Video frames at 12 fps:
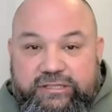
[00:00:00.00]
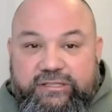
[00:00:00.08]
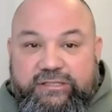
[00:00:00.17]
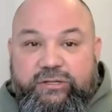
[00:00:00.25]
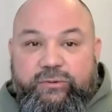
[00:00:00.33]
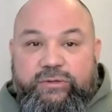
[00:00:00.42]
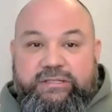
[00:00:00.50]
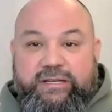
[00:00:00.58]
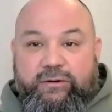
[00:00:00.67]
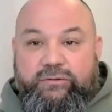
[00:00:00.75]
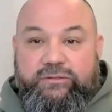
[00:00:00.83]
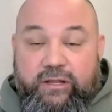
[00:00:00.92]
Jesus to his
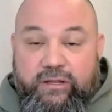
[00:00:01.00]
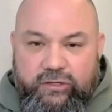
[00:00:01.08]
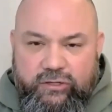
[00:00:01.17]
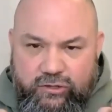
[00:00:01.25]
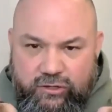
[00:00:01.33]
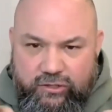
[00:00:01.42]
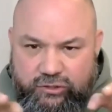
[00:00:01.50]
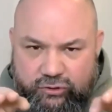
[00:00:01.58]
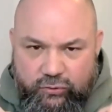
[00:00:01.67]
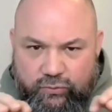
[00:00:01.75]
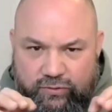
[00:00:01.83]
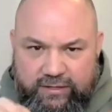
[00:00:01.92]
house, the, the
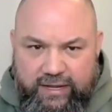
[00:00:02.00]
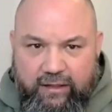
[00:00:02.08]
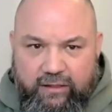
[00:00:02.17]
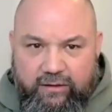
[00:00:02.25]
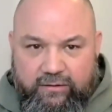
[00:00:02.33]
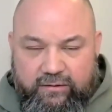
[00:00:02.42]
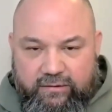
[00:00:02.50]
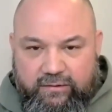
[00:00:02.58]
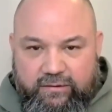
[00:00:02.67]
truth teller.